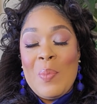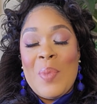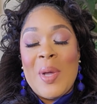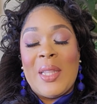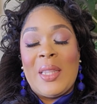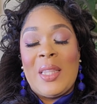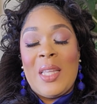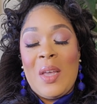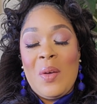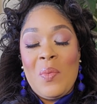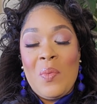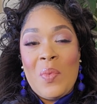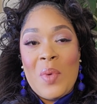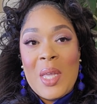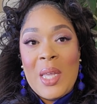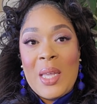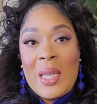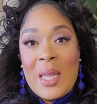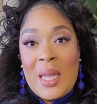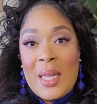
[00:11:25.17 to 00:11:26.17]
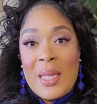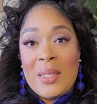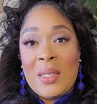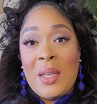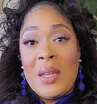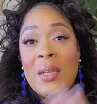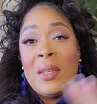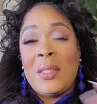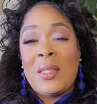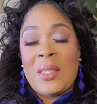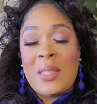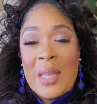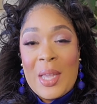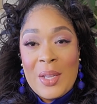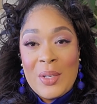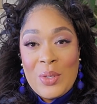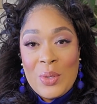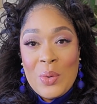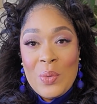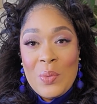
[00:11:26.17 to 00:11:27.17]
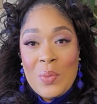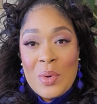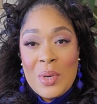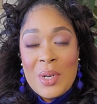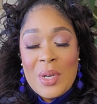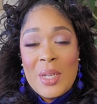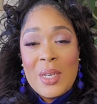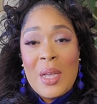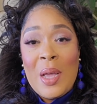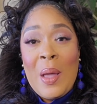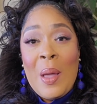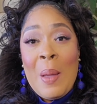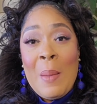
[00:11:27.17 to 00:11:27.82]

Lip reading: but then we get sandalwood,